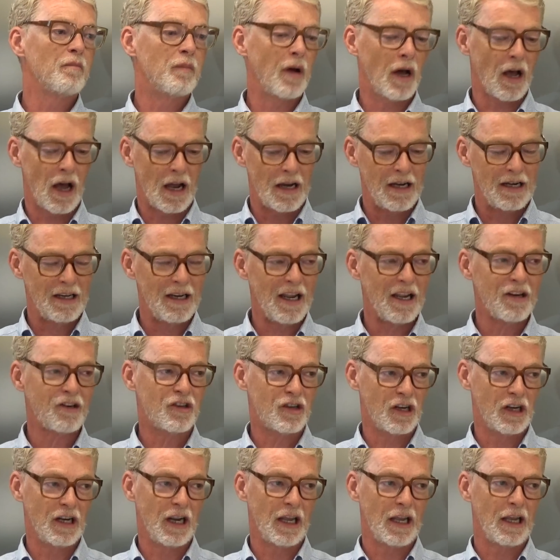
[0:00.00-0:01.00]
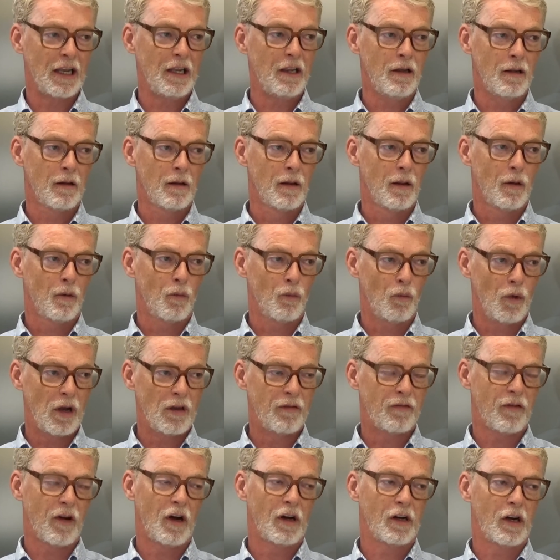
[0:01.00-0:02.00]
But initially, we
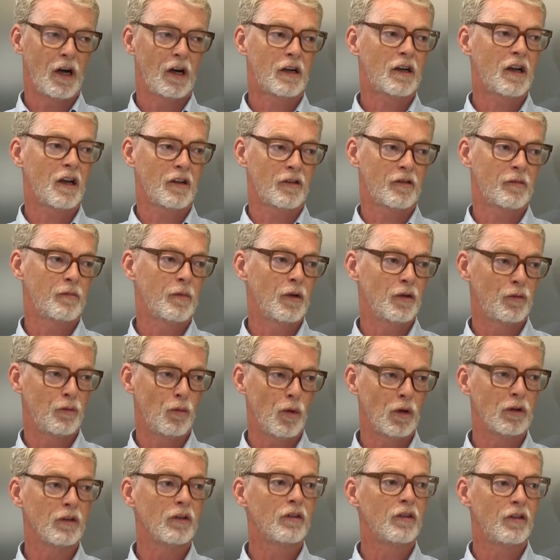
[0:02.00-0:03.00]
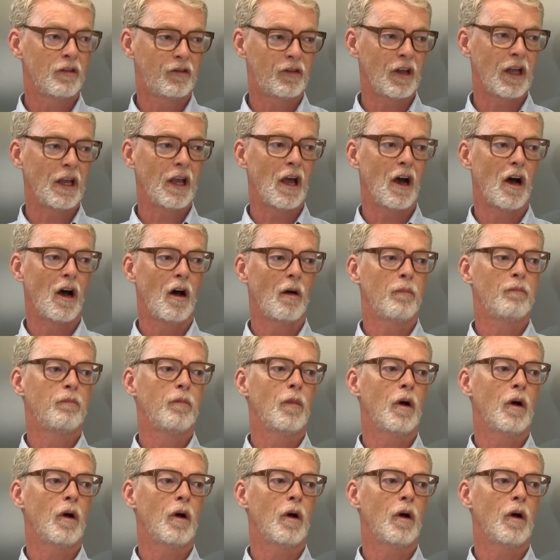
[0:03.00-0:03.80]
find our customers want to see our